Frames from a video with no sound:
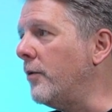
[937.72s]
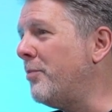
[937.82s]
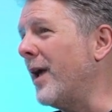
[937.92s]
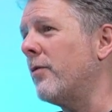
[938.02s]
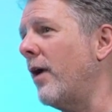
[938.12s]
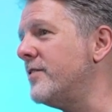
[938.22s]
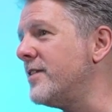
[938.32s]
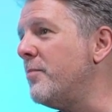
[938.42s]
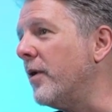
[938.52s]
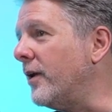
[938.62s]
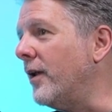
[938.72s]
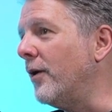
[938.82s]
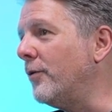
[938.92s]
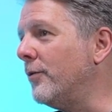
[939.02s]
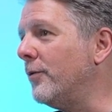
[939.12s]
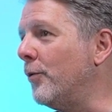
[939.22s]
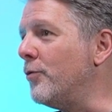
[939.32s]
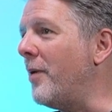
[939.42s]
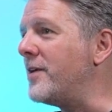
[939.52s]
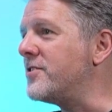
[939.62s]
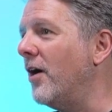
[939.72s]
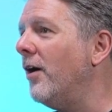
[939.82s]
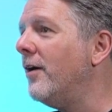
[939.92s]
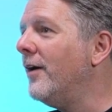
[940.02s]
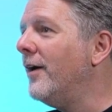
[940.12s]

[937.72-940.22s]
bit crazy, but, all the best are.